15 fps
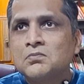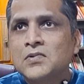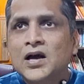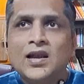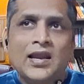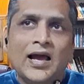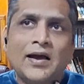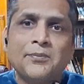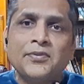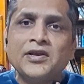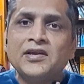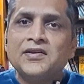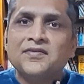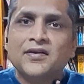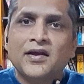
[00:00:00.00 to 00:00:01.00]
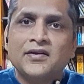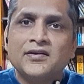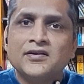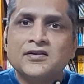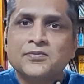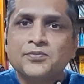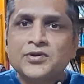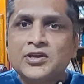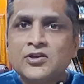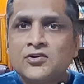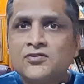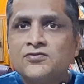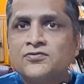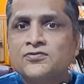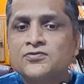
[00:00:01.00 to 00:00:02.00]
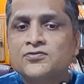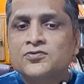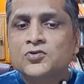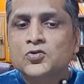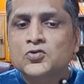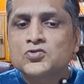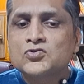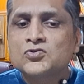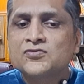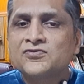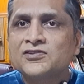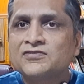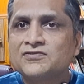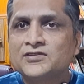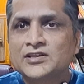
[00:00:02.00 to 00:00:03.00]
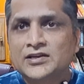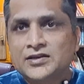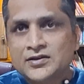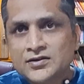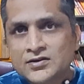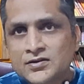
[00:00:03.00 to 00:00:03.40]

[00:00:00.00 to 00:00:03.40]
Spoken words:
I'll happily assign it a PE of close to 50.